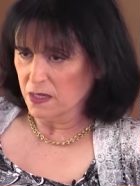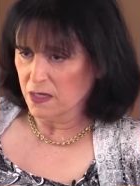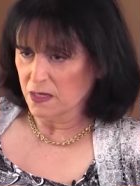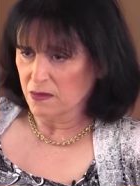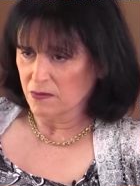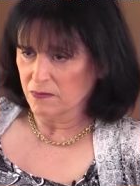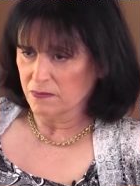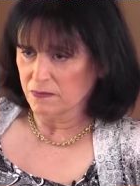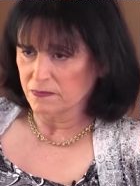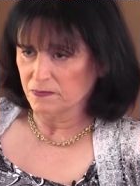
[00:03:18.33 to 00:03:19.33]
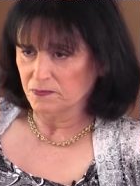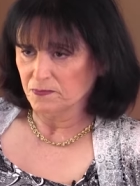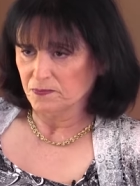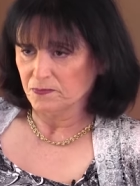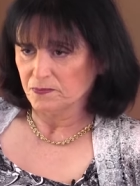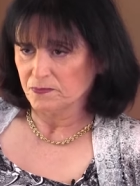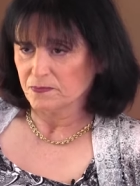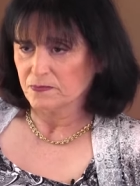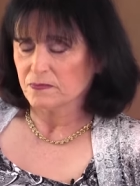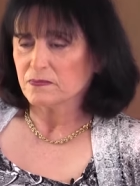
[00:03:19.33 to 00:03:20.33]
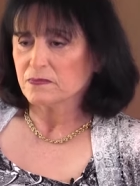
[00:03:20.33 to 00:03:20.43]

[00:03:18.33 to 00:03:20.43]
There are not as many women in